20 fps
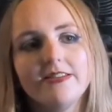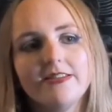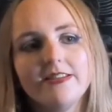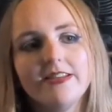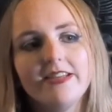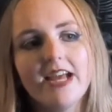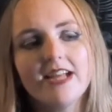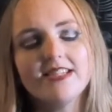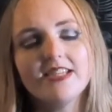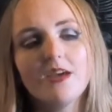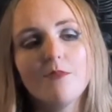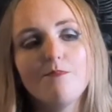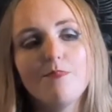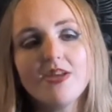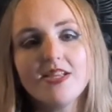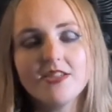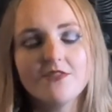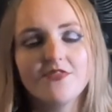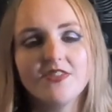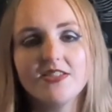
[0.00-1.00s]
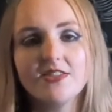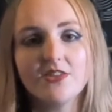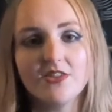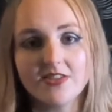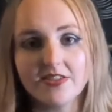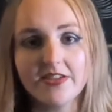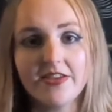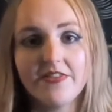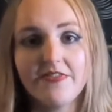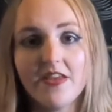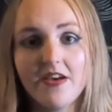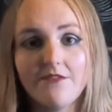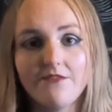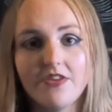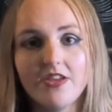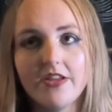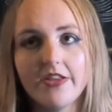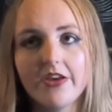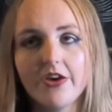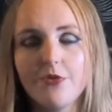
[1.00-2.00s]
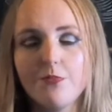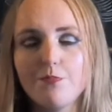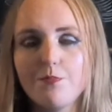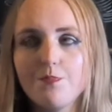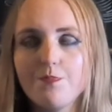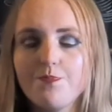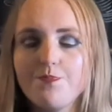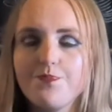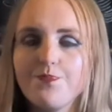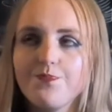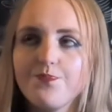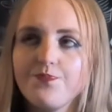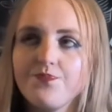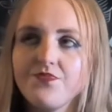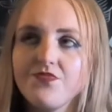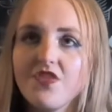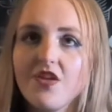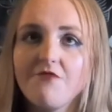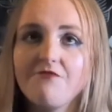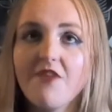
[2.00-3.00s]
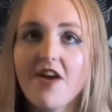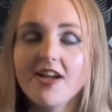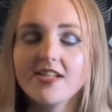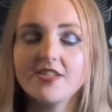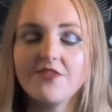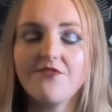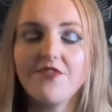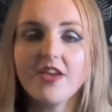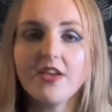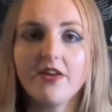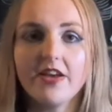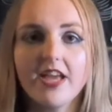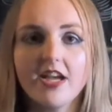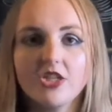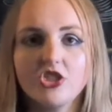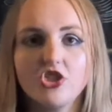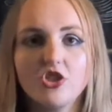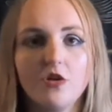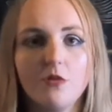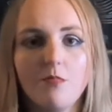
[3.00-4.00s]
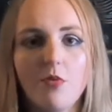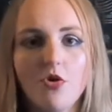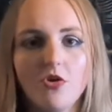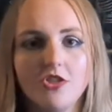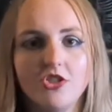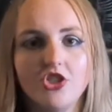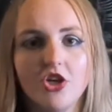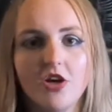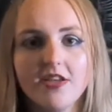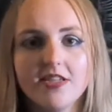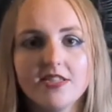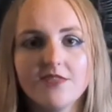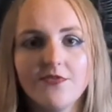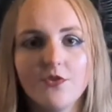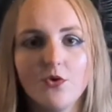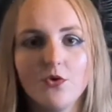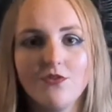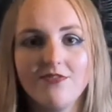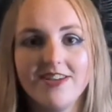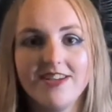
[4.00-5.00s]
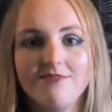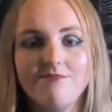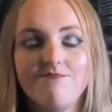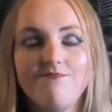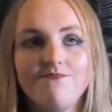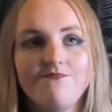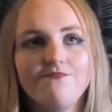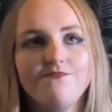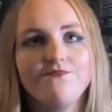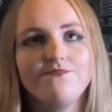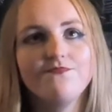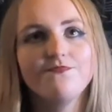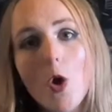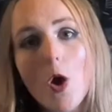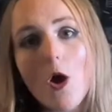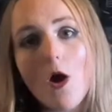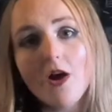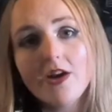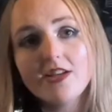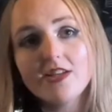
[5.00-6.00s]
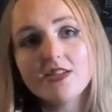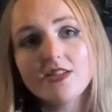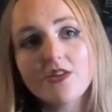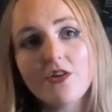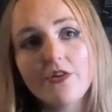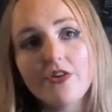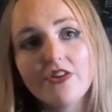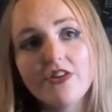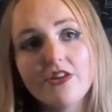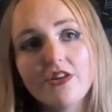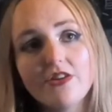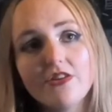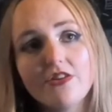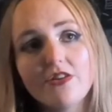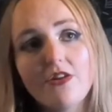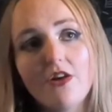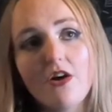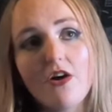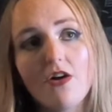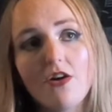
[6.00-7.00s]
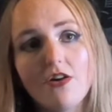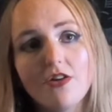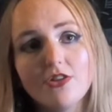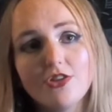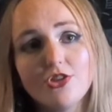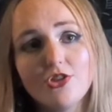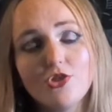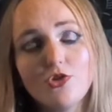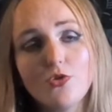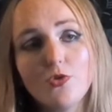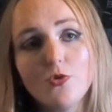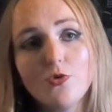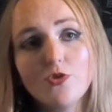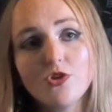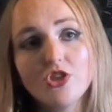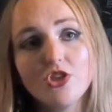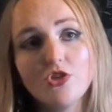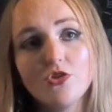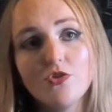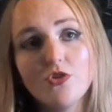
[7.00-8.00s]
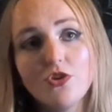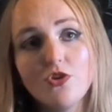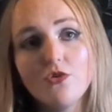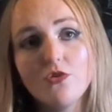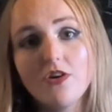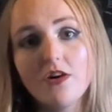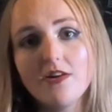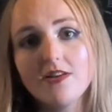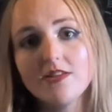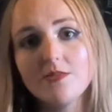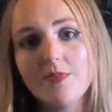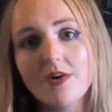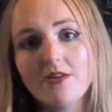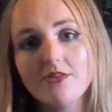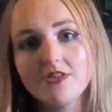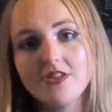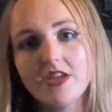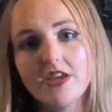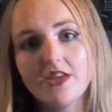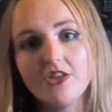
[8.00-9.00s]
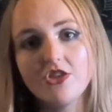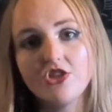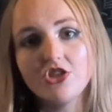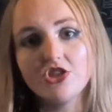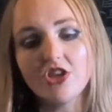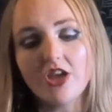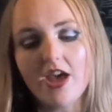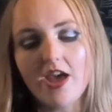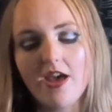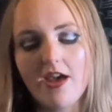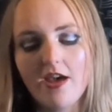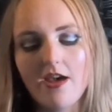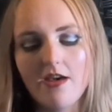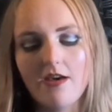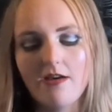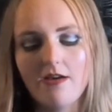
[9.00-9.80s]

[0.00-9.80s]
getting a bit of a stutter in that video. In fact, I think I actually apologised for it. I decided I'd talk to you guys about it and share